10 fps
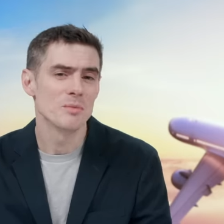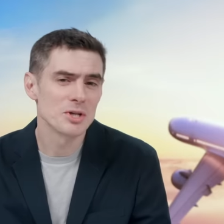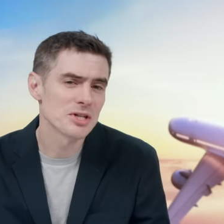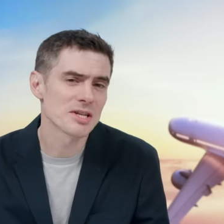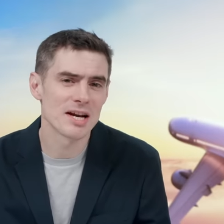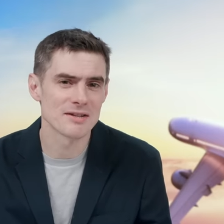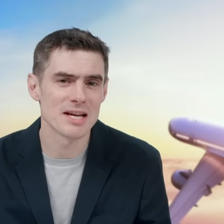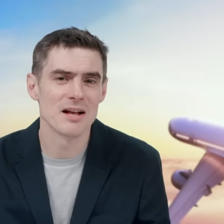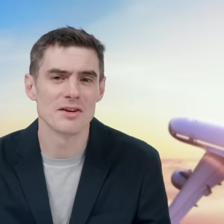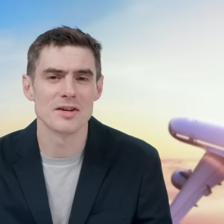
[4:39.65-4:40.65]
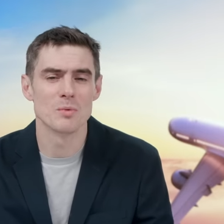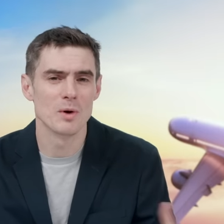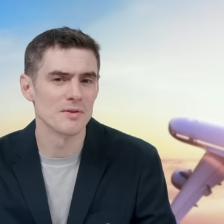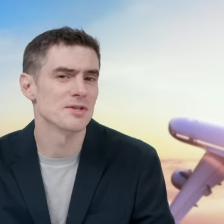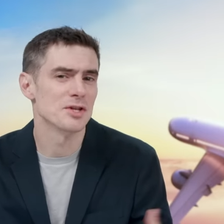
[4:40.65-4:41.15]
We're just kind of telling you
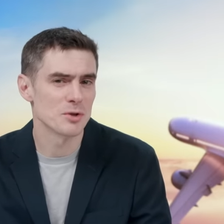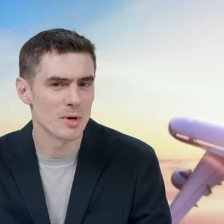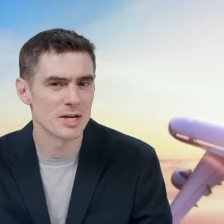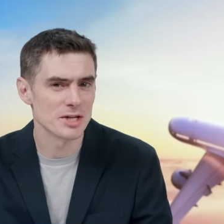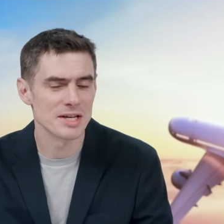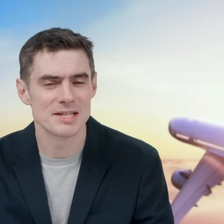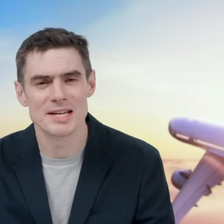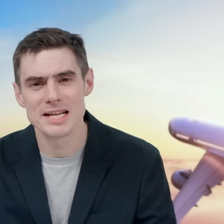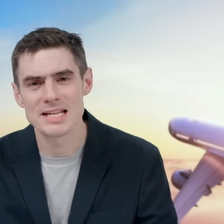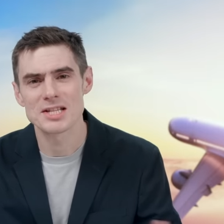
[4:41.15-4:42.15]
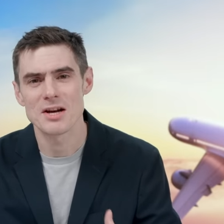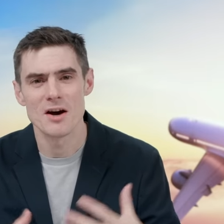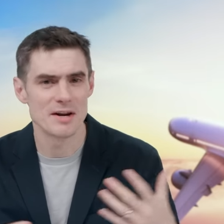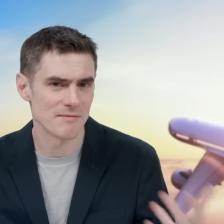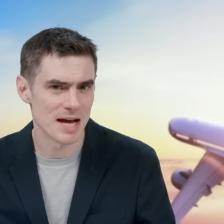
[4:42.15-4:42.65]
what the situation is. And it is
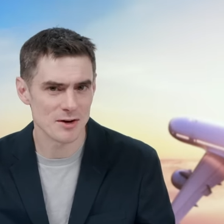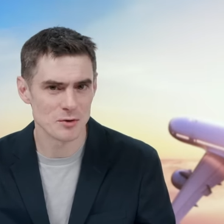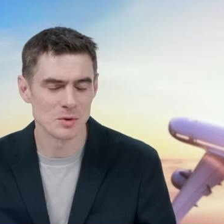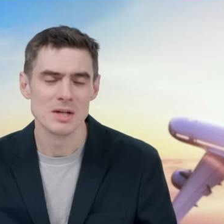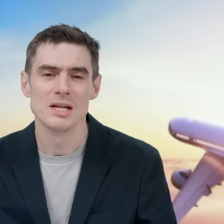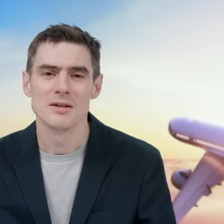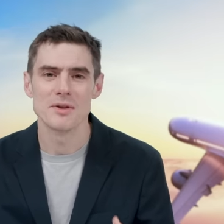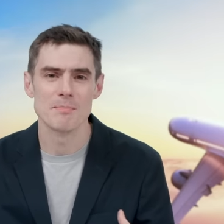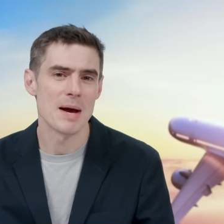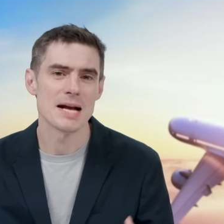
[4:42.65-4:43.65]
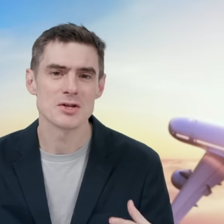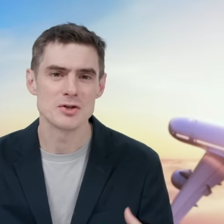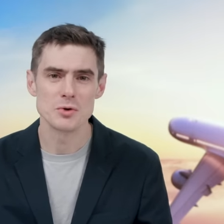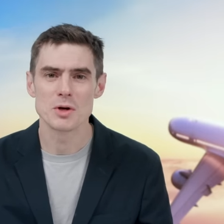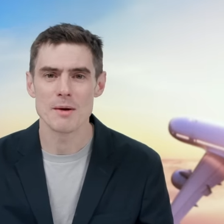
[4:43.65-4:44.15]
kind of natural that banks
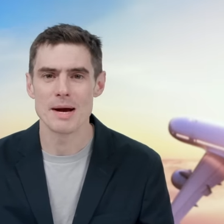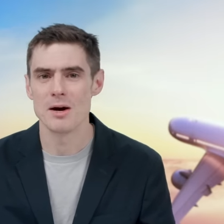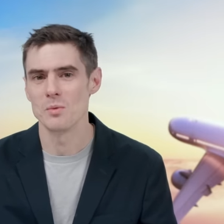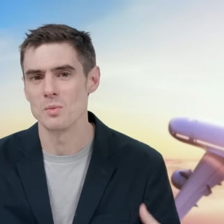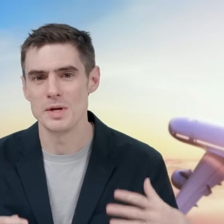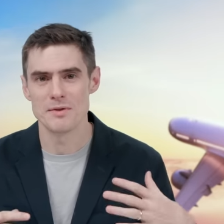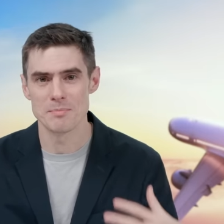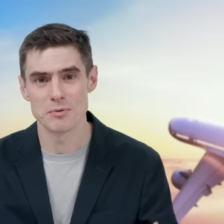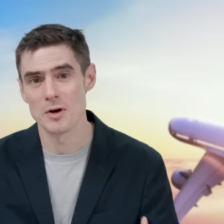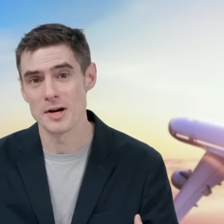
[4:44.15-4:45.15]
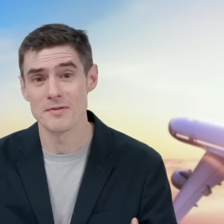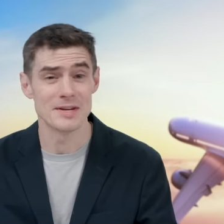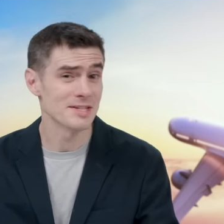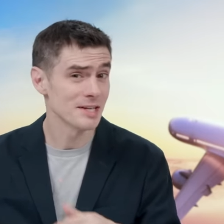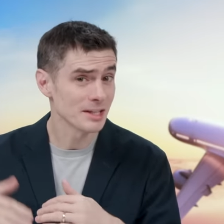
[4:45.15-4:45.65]
do come out with a product
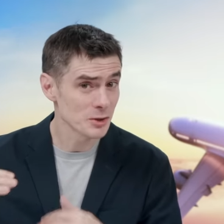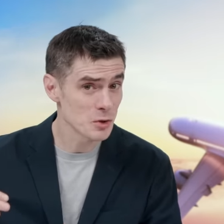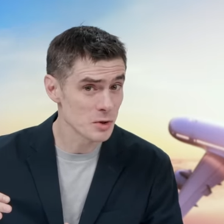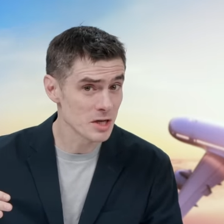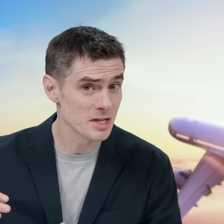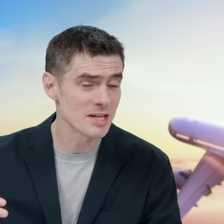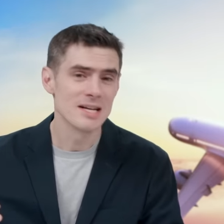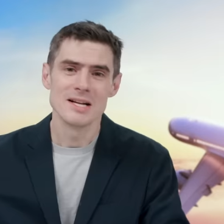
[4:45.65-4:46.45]
that it's a little too good